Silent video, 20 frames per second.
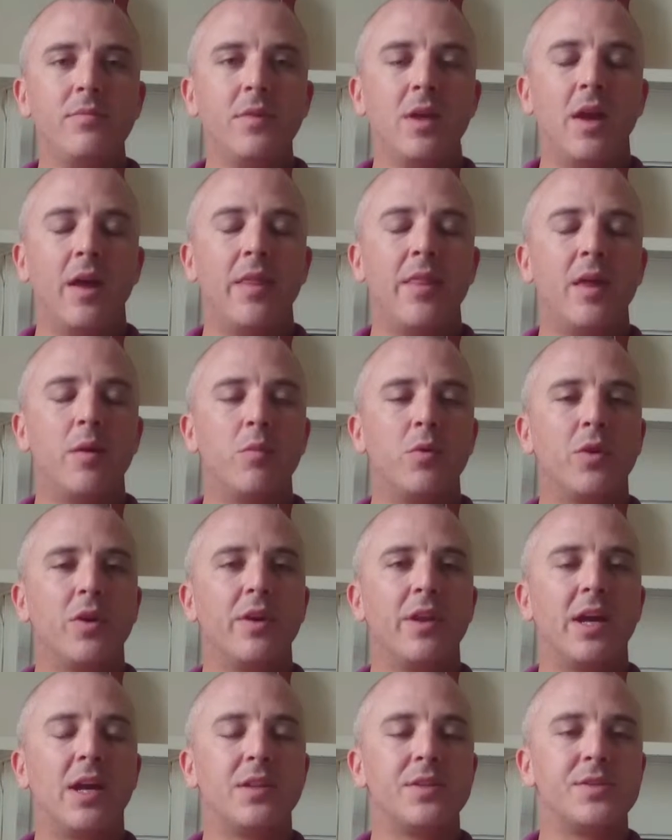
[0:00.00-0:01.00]
and then we'll go
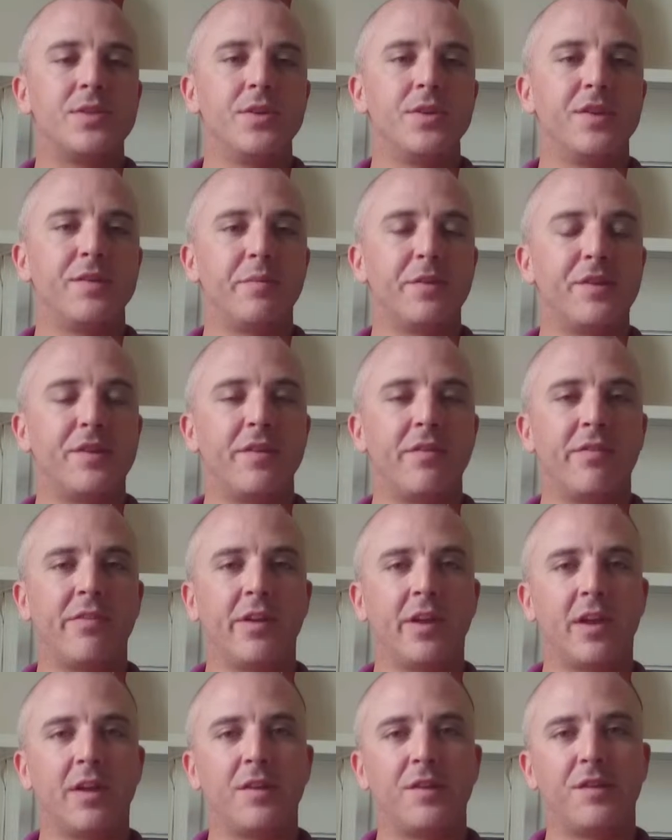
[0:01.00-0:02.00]
down to
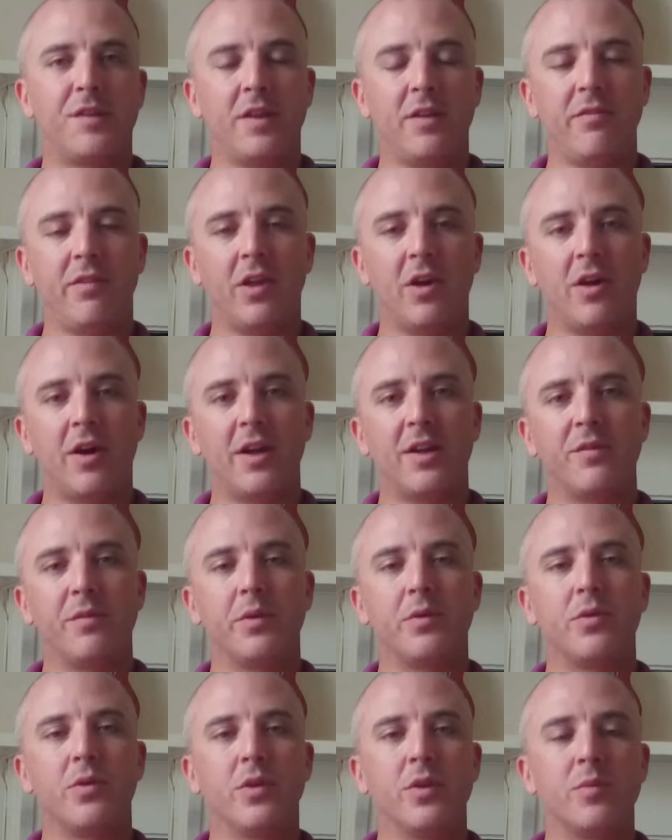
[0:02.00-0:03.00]
specific CVI, as we
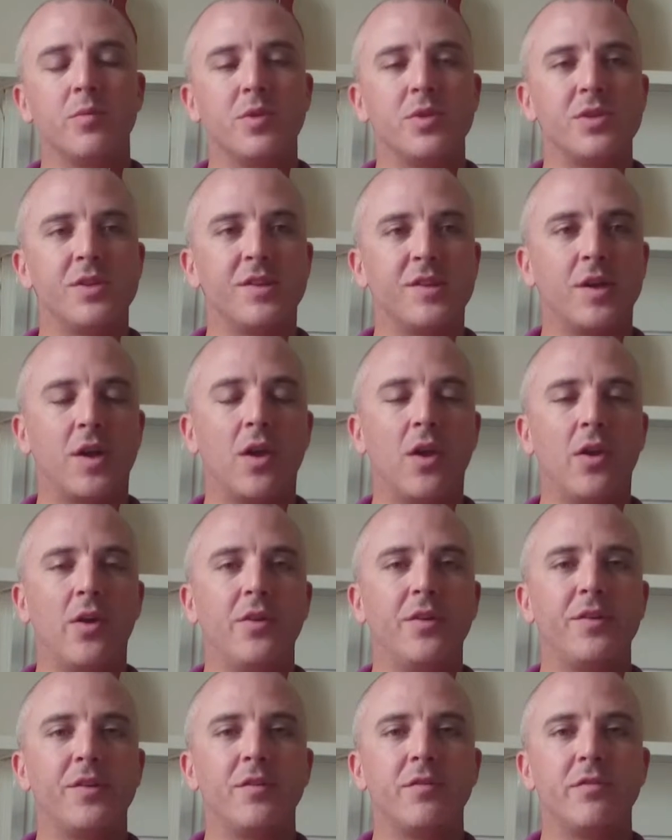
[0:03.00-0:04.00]
call them, which is
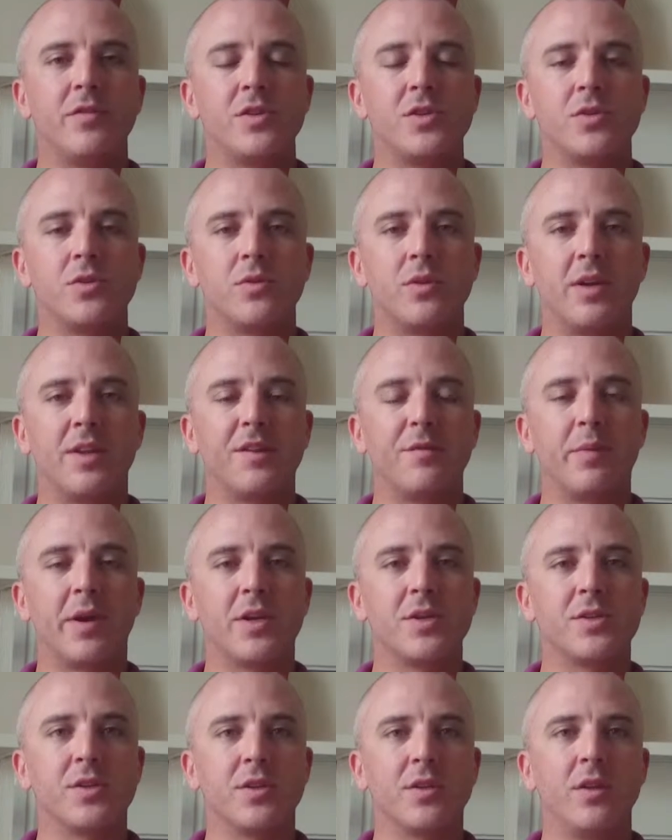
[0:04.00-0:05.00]
close visual
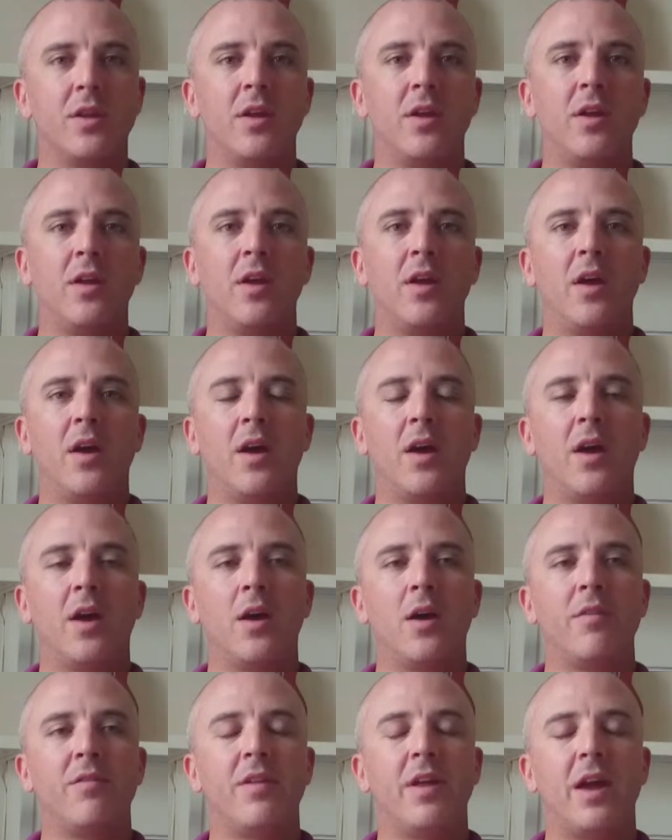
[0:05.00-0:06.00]
inspection
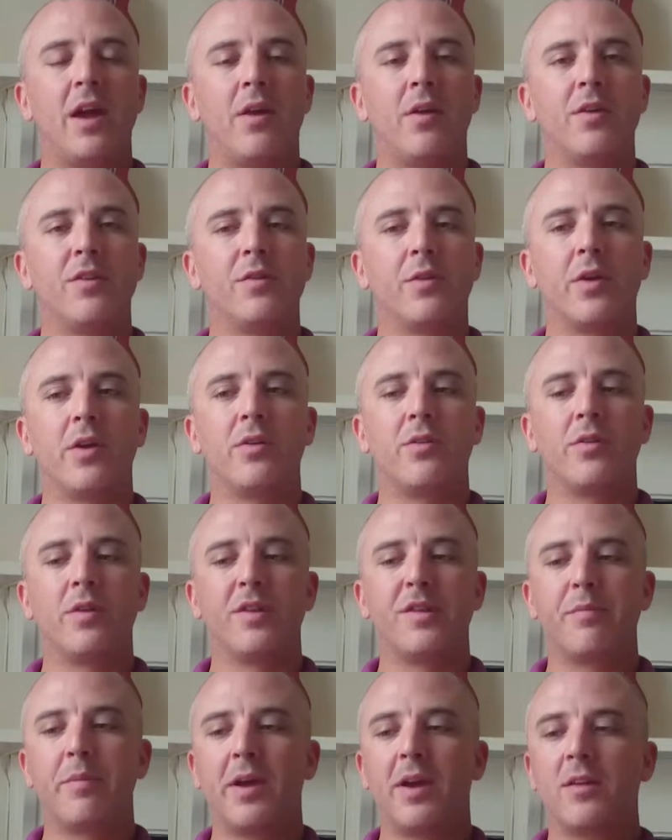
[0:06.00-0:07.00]
of the areas we're going to
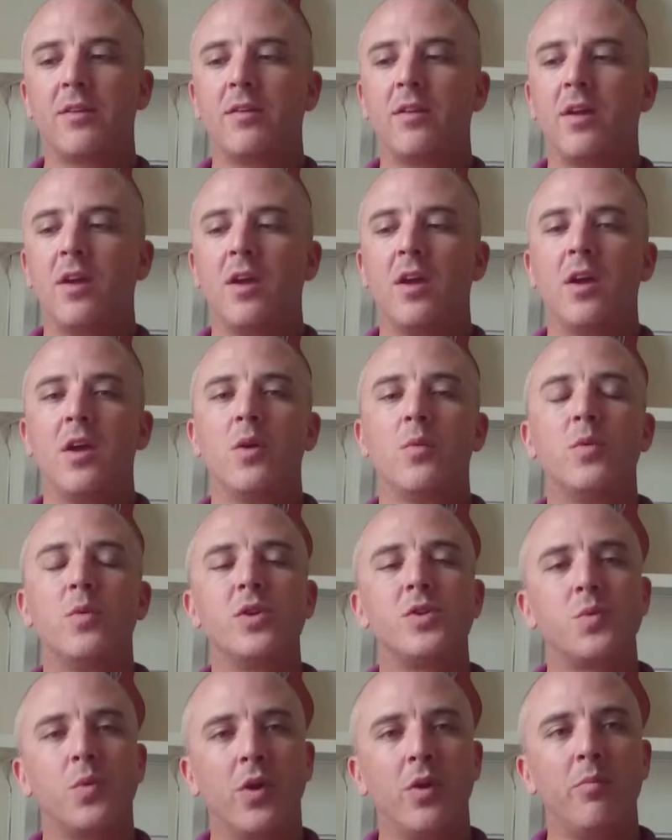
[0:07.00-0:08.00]
inspect, which
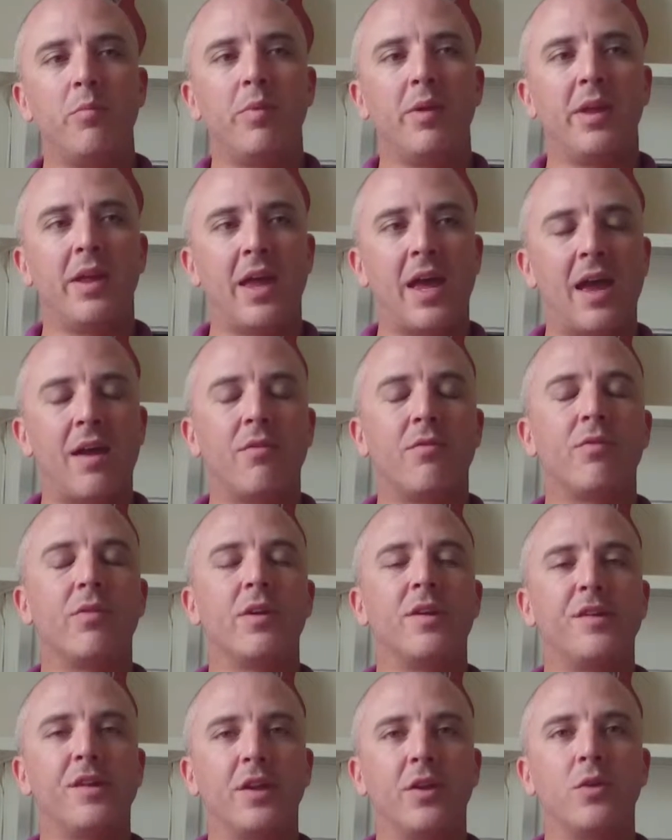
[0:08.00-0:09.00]
won't be every
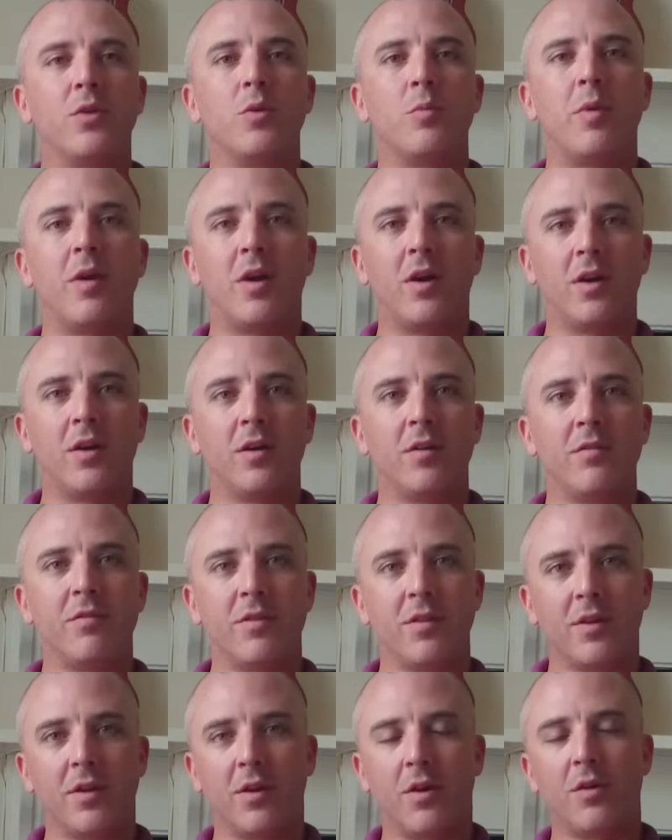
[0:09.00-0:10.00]
single part of
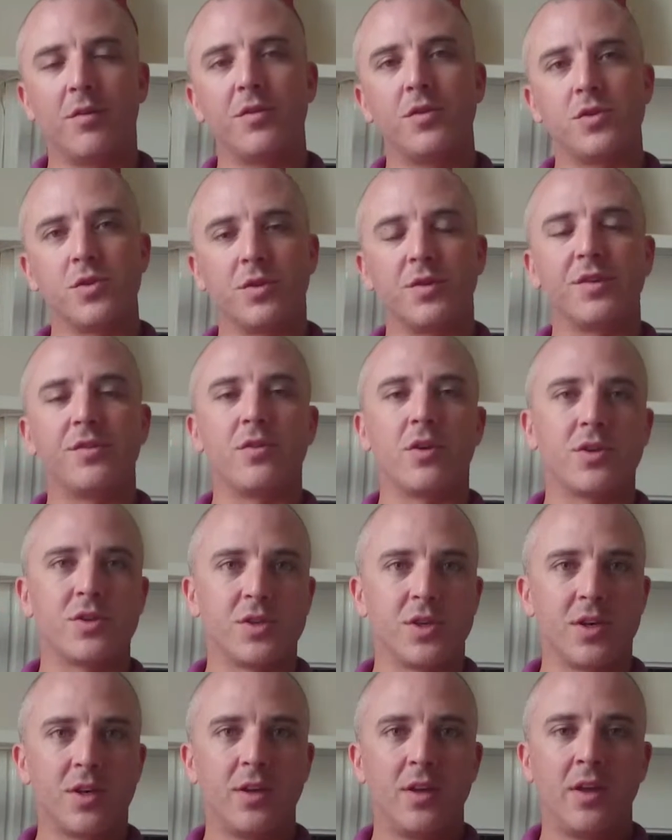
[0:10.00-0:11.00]
the offshore
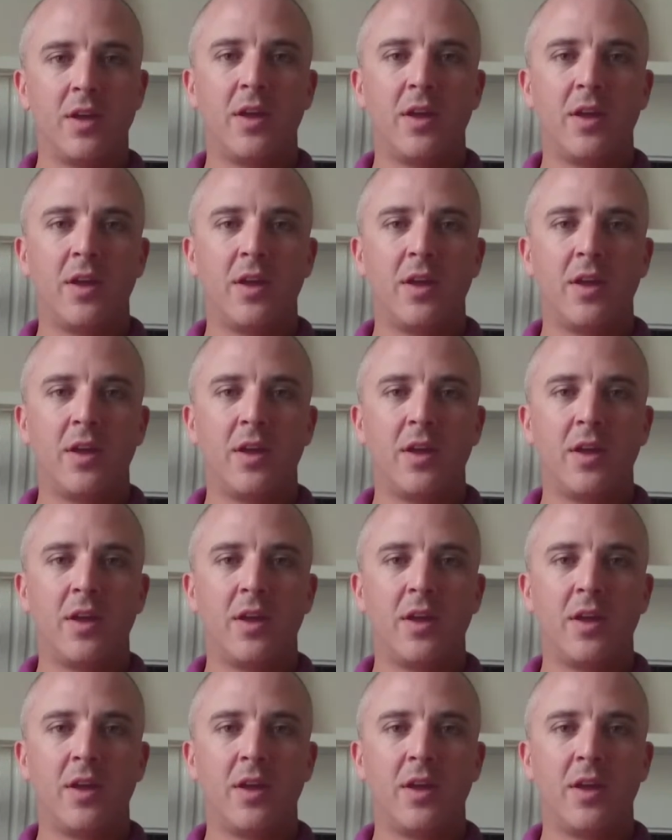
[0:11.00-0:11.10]
structure.